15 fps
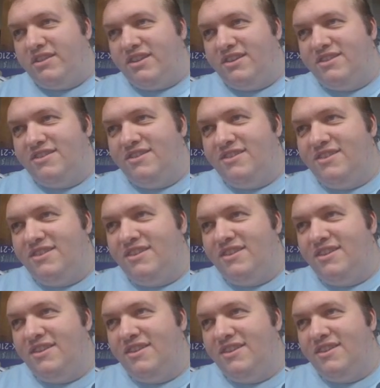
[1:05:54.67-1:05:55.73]
Oh no, you don't have reach.
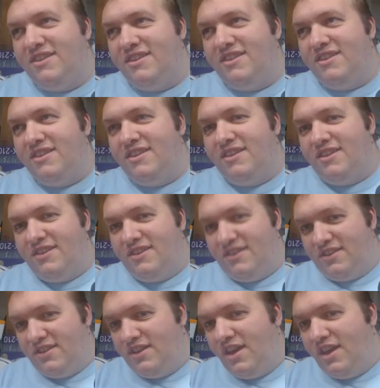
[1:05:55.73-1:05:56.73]
You don't. Do you have reach?